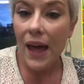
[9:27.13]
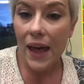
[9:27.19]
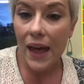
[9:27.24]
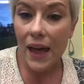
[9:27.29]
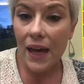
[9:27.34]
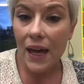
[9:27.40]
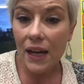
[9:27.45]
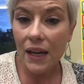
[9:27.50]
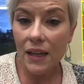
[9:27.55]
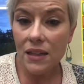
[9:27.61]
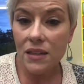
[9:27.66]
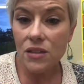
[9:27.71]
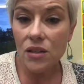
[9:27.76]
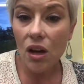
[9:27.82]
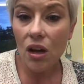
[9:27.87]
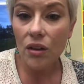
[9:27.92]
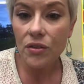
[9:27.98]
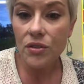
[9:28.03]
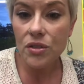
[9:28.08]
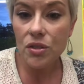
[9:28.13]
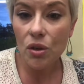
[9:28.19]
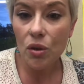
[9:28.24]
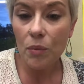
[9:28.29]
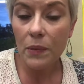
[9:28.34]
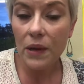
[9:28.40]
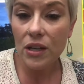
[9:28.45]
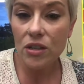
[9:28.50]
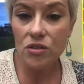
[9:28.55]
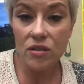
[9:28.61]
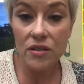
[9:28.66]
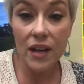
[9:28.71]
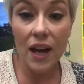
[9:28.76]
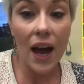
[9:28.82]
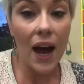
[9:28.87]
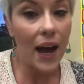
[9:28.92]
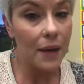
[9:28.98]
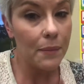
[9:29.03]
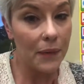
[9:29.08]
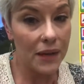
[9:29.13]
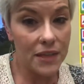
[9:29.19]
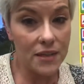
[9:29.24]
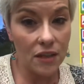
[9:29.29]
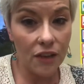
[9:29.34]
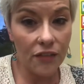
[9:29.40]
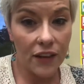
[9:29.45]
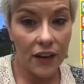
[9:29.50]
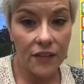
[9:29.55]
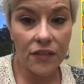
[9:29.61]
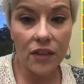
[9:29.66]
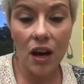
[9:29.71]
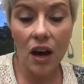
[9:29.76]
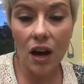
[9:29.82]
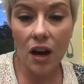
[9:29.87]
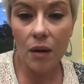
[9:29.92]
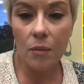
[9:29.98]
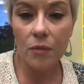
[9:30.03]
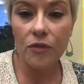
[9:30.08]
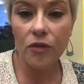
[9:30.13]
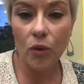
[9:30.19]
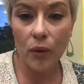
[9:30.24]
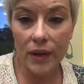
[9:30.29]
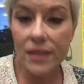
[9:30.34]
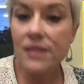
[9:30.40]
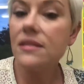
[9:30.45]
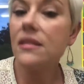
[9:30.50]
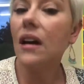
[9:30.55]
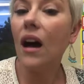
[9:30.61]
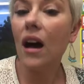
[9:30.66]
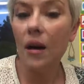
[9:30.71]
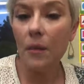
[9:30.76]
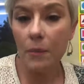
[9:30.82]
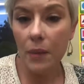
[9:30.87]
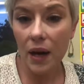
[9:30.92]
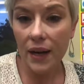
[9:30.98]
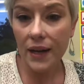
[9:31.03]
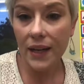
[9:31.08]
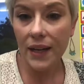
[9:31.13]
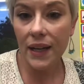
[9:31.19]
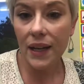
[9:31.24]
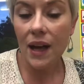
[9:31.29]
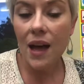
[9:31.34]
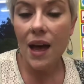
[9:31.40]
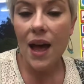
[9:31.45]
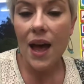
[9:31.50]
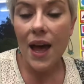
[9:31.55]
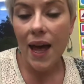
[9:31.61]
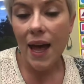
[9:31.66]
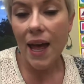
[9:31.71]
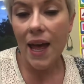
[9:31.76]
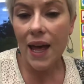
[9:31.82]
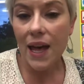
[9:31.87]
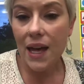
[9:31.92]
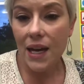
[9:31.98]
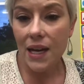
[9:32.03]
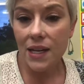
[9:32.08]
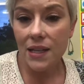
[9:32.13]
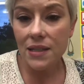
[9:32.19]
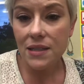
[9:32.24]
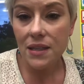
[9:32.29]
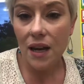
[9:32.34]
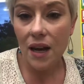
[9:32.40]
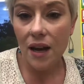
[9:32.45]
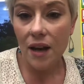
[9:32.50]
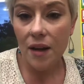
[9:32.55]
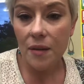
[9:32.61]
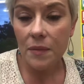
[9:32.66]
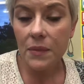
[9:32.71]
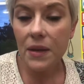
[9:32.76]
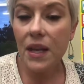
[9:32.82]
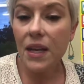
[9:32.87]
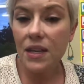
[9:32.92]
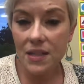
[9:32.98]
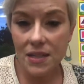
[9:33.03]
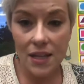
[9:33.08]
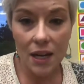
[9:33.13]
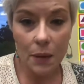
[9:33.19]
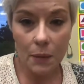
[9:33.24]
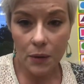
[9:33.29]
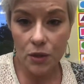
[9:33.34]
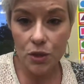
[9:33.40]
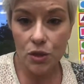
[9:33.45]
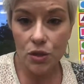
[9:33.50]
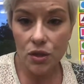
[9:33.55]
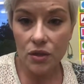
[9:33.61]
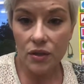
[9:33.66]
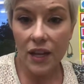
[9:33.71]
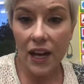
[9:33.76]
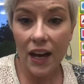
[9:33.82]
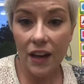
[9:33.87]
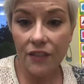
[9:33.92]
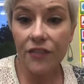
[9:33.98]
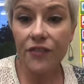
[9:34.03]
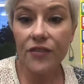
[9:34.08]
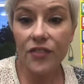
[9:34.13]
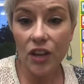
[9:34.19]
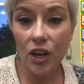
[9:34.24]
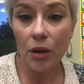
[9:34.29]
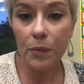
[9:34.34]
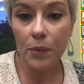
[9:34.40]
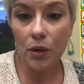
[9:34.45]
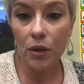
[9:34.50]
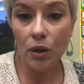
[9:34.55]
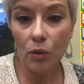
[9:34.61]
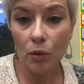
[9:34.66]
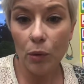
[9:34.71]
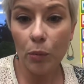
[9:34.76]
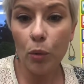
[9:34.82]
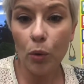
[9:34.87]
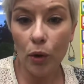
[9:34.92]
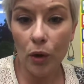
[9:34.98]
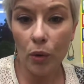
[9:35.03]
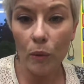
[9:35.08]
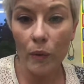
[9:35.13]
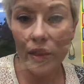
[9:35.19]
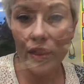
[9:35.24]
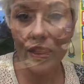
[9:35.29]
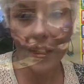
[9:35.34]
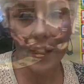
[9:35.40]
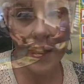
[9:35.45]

and also make sure that I myself have calm voice, calm body, and can establish that therapeutic rapport with the